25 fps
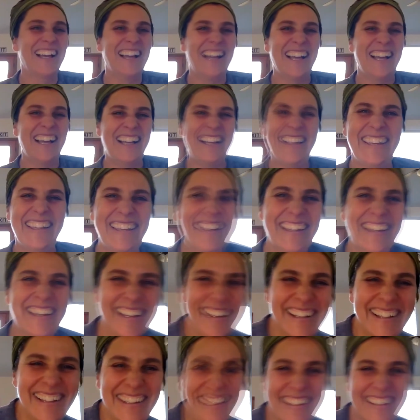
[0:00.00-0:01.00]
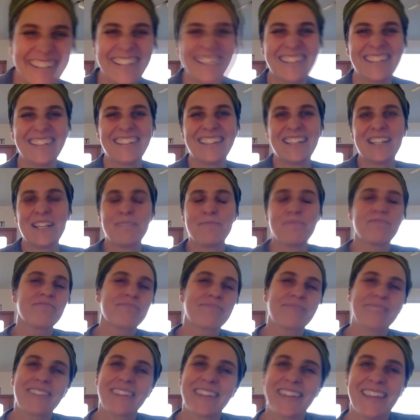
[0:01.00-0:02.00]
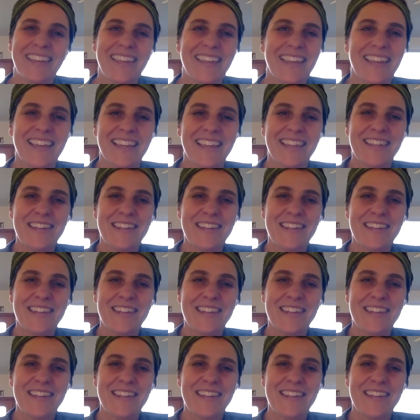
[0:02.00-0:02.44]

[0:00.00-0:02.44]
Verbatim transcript: check on them every now and then or how, do, how does it work? I